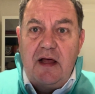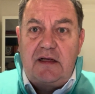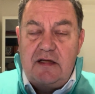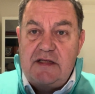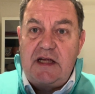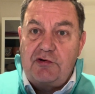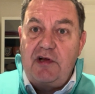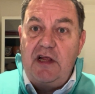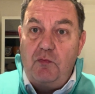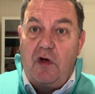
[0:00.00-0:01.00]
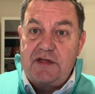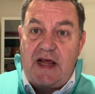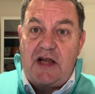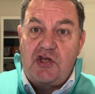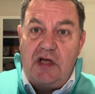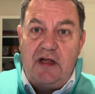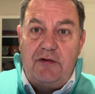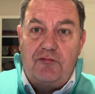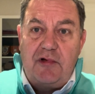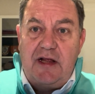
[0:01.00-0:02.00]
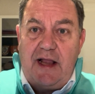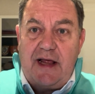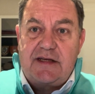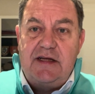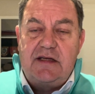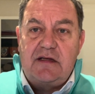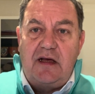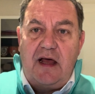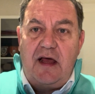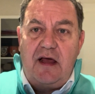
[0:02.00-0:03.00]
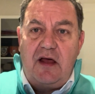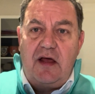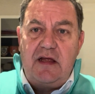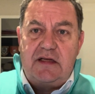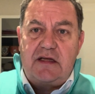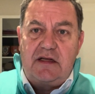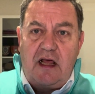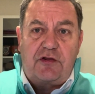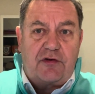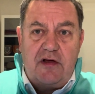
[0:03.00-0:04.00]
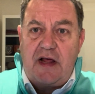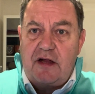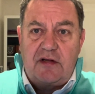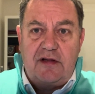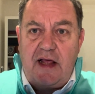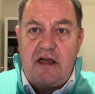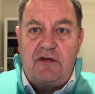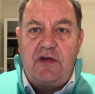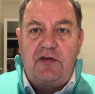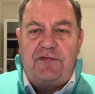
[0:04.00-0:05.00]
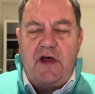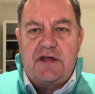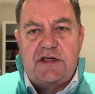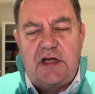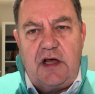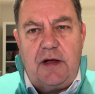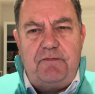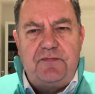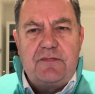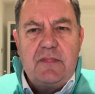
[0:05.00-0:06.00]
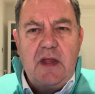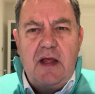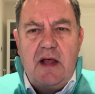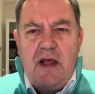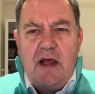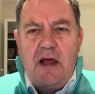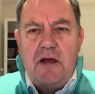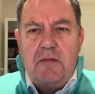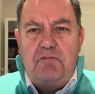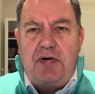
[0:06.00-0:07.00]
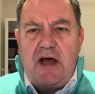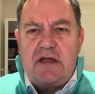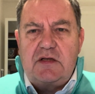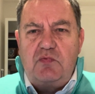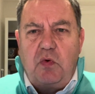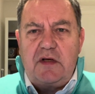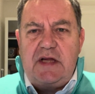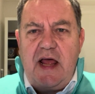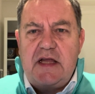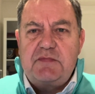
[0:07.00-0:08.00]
considering he was actually re-elected. He didn't get thrown out at the end of his first term. But what has